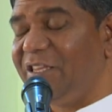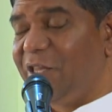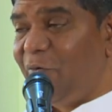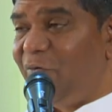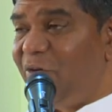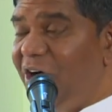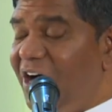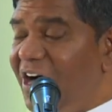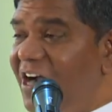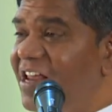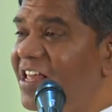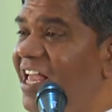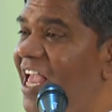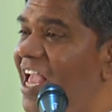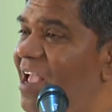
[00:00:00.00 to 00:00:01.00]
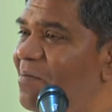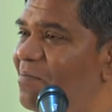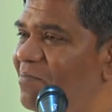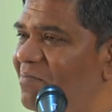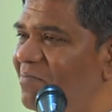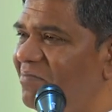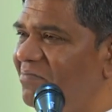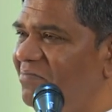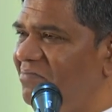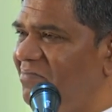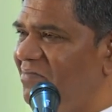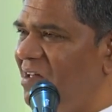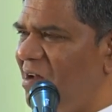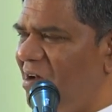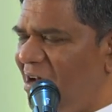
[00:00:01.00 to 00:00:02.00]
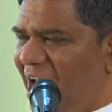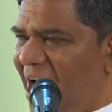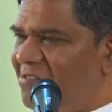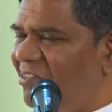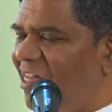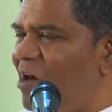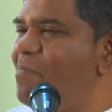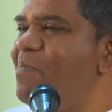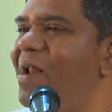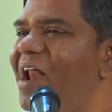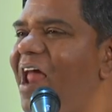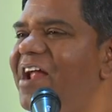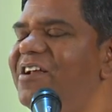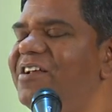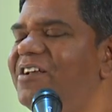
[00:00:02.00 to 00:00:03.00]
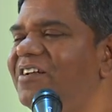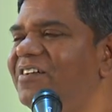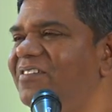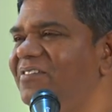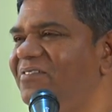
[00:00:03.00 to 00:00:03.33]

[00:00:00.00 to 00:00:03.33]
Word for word: The Word came. Let there be light.